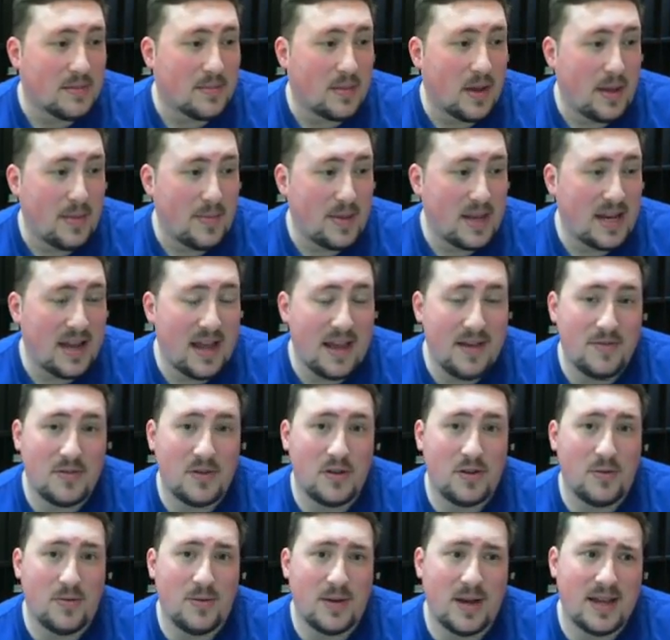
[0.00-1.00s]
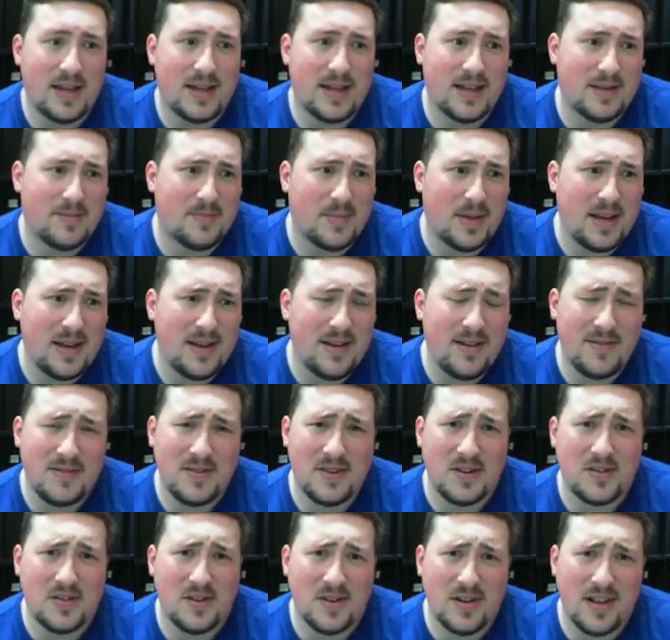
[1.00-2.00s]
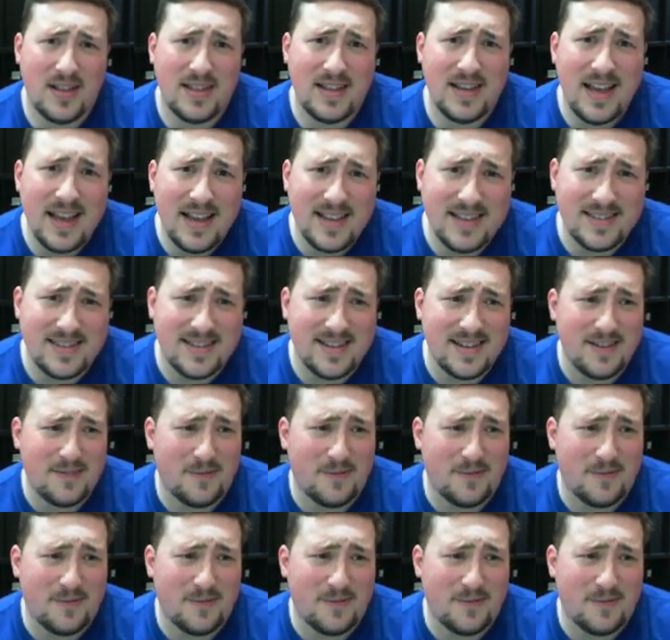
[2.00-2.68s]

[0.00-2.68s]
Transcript: I didn't have to. Uh, I didn't have to turn on the AC